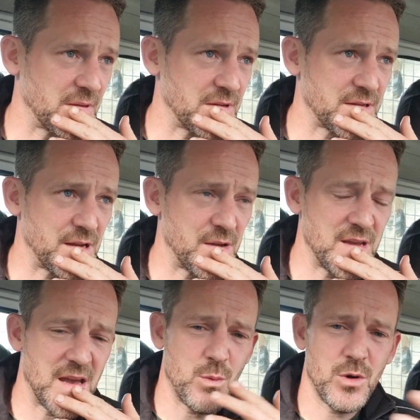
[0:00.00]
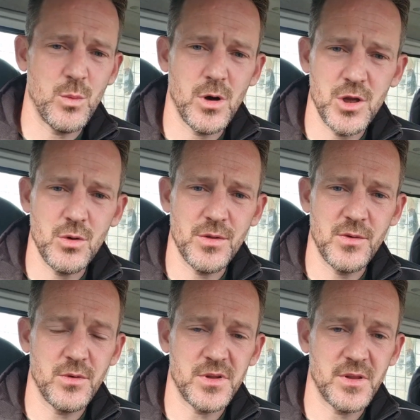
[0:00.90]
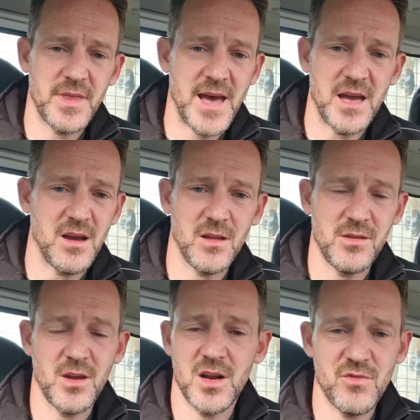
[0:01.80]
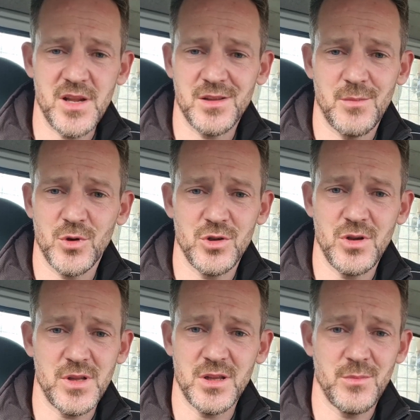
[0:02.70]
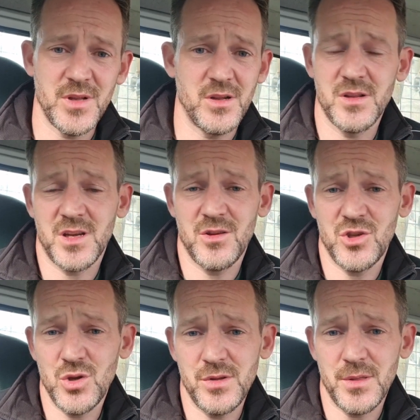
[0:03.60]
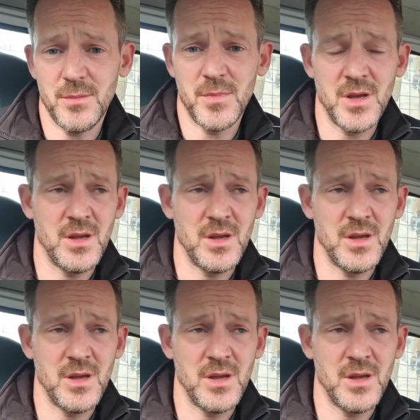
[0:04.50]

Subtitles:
So yeah, what are your thoughts on that? The only reason I'm not using them is because I don't use them.